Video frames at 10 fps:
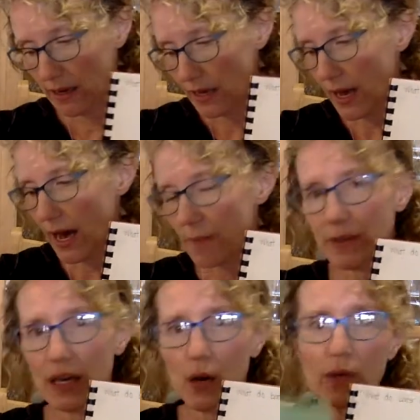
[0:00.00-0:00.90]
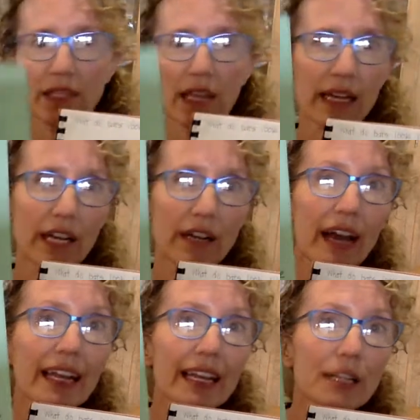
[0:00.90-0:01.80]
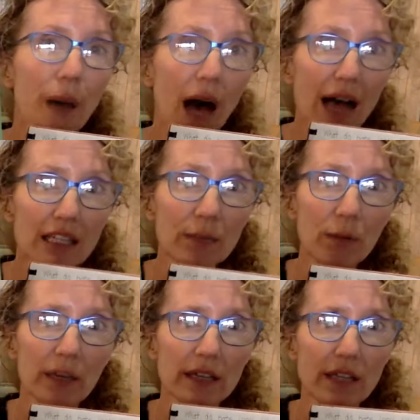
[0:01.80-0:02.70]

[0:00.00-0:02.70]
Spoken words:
copying what's on here, and it is possible because